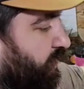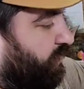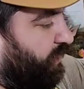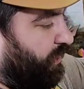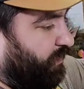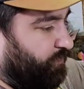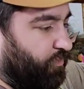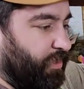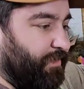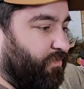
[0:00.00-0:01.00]

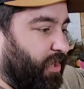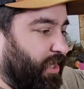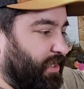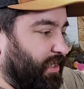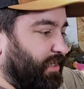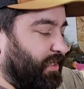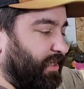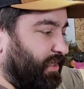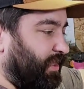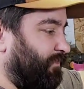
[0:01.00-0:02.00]
whatever I need at
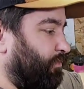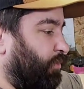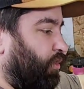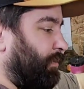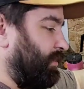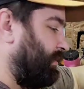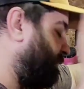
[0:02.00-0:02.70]
any given moment